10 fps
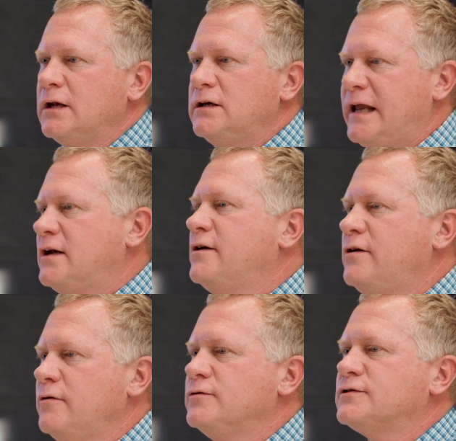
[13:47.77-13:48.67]
needed
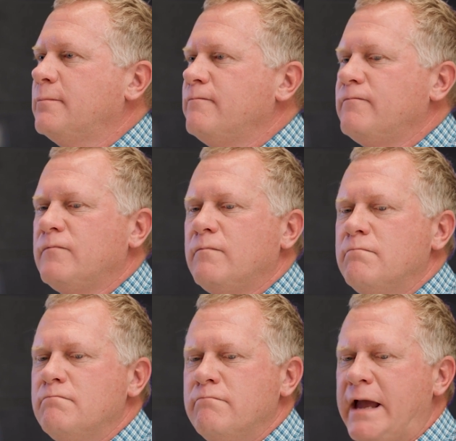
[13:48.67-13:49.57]
to do some
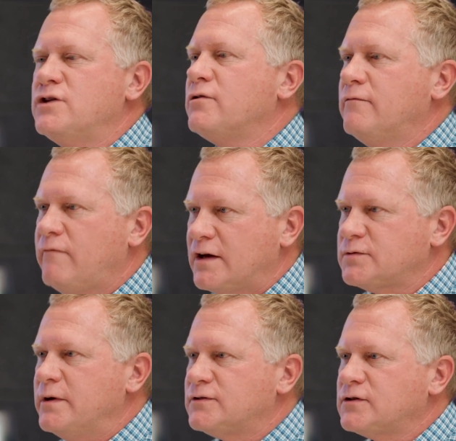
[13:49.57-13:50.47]
major
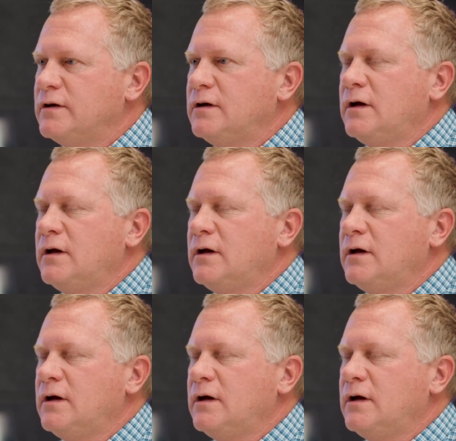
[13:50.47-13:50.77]
investments.